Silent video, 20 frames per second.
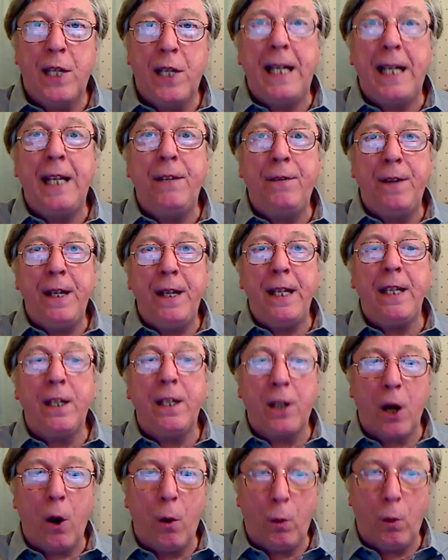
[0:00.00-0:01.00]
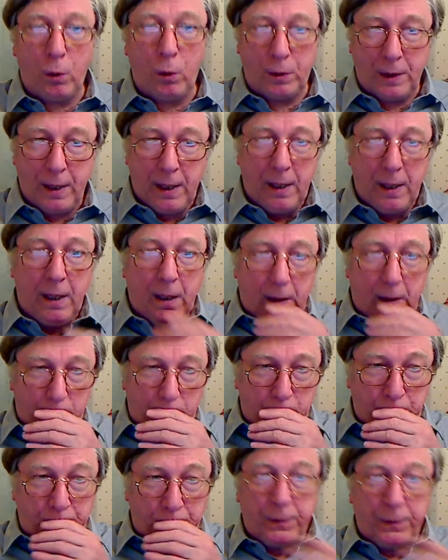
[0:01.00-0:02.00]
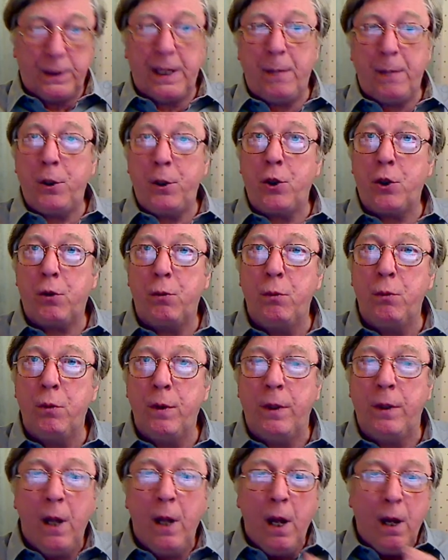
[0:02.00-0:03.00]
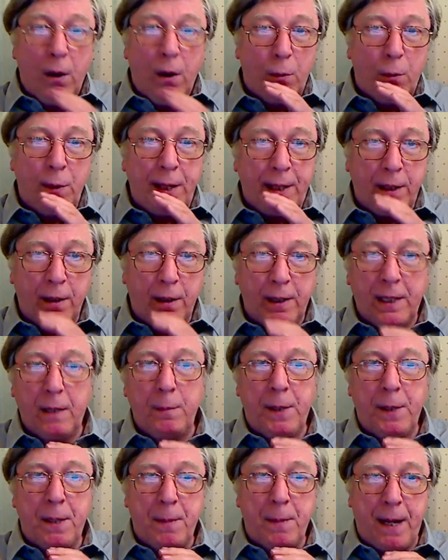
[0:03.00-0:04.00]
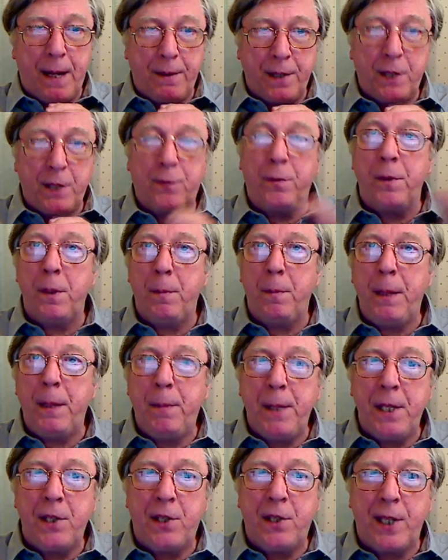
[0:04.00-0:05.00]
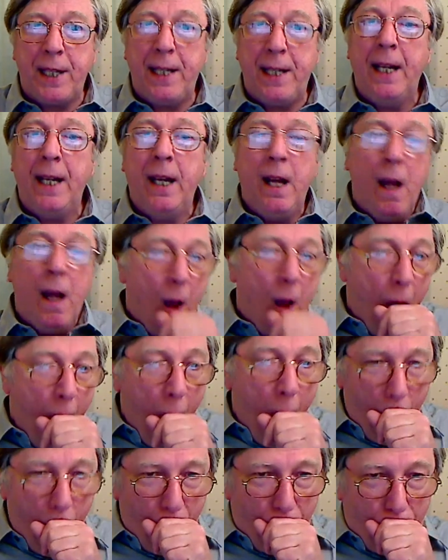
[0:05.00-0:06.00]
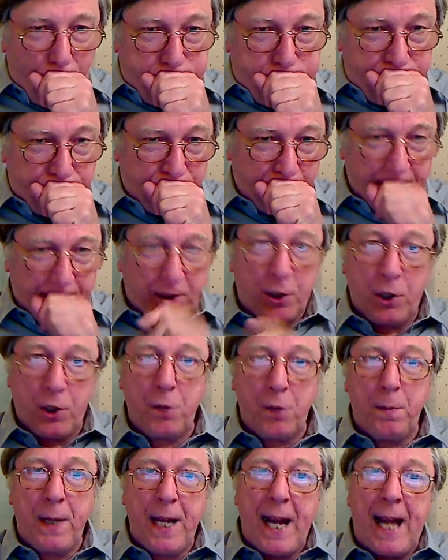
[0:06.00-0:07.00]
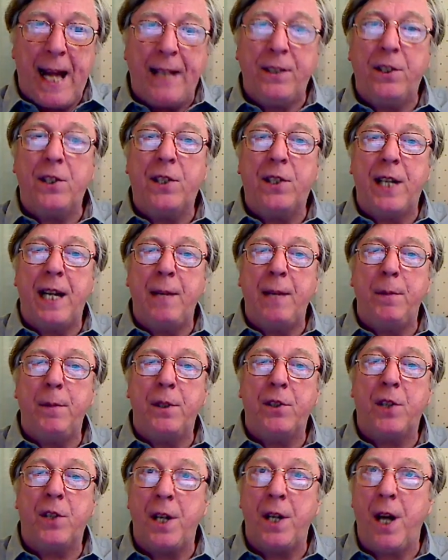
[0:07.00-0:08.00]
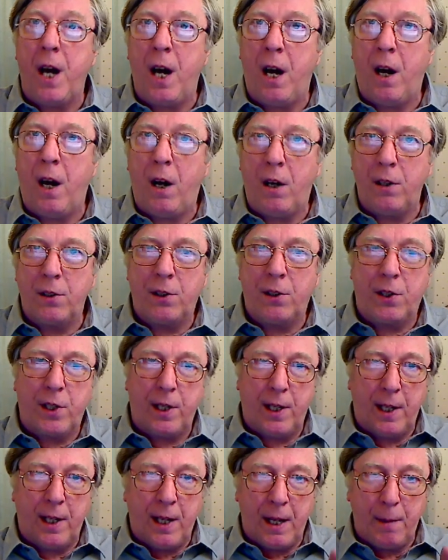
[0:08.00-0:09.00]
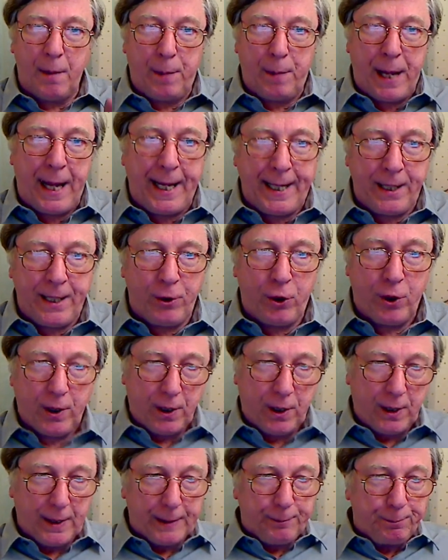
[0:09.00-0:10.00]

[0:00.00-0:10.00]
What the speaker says: TV gold. Let me just read a little bit about this from the BBC. Excuse me, Entertainment and Arts page.